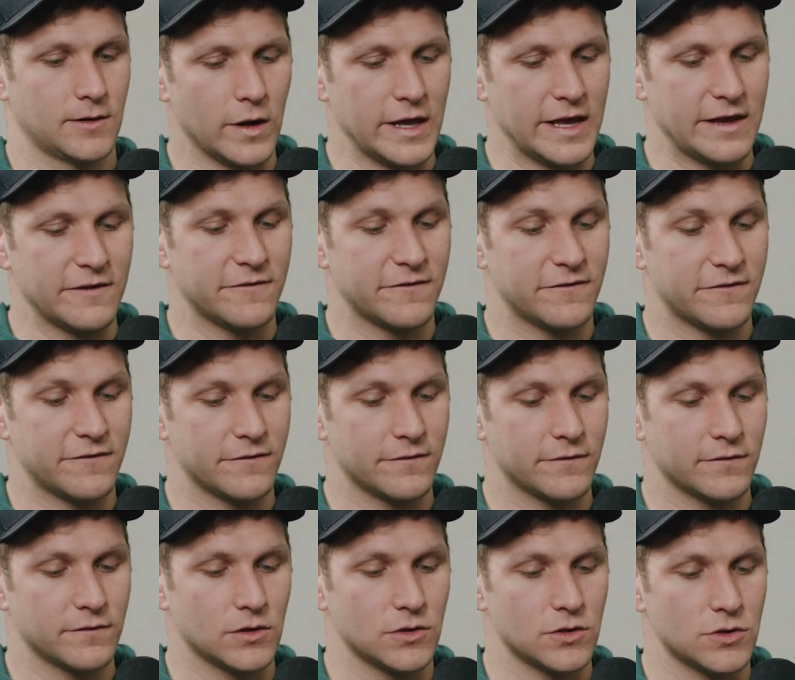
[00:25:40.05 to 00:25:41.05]
if
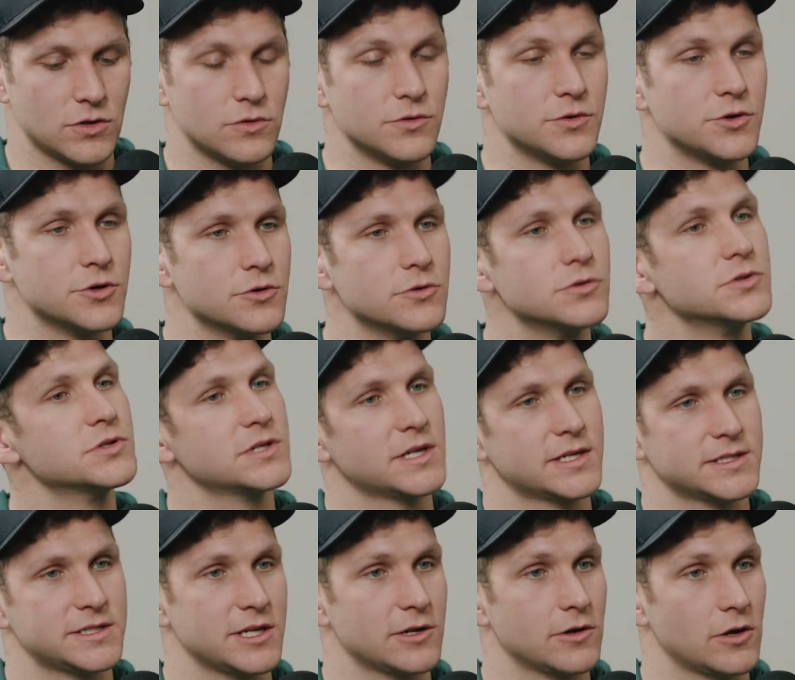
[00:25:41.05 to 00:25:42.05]
you use
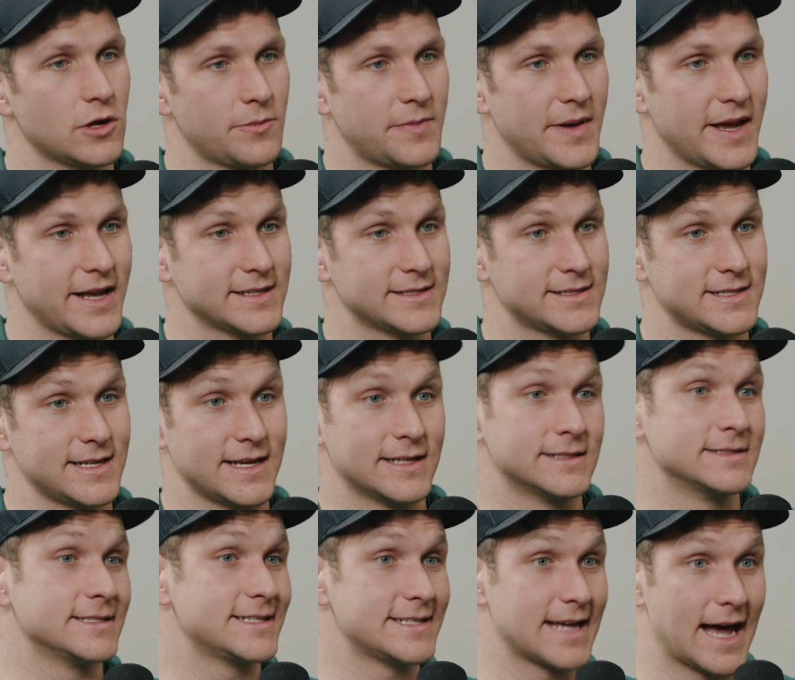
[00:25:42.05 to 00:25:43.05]
linseed oil paints
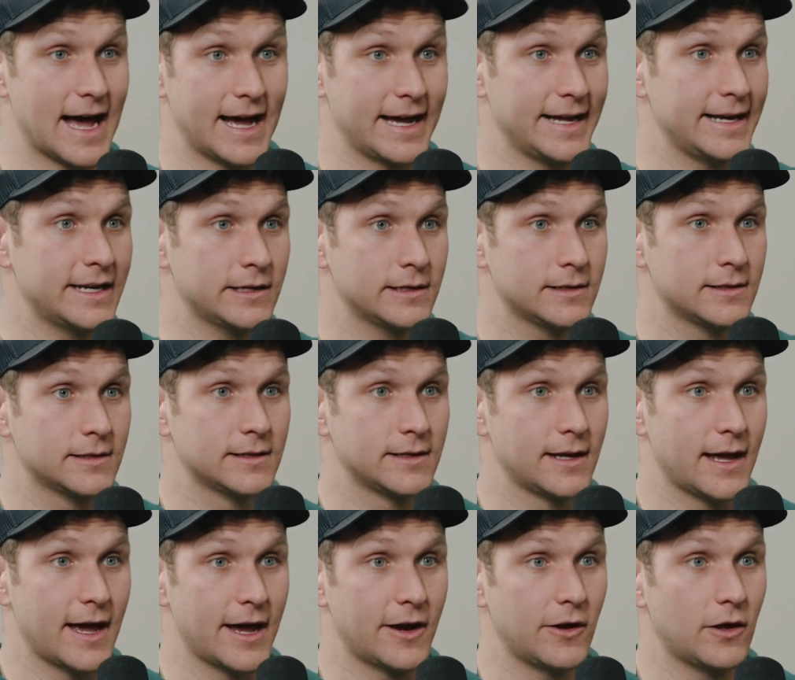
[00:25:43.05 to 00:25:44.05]
inside
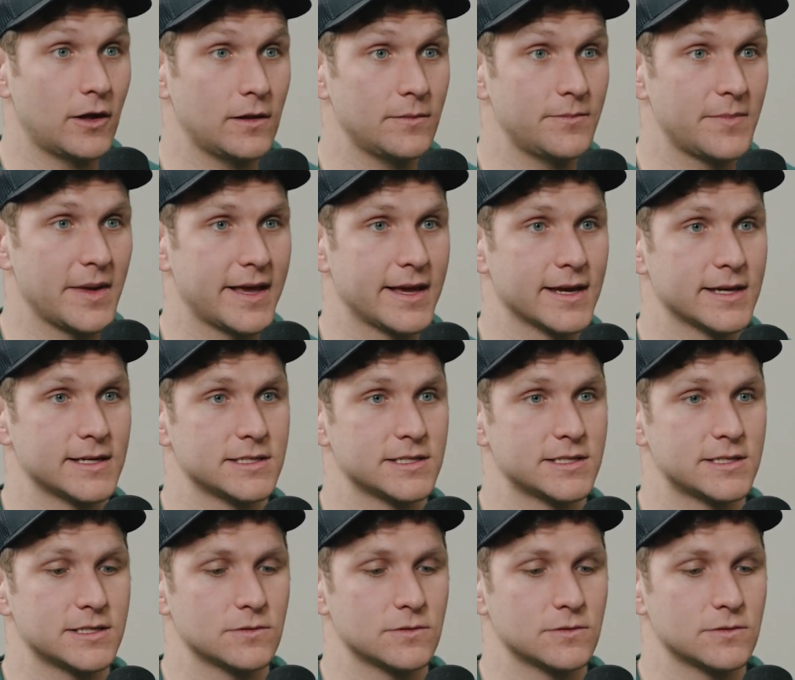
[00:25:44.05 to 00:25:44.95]
at all, because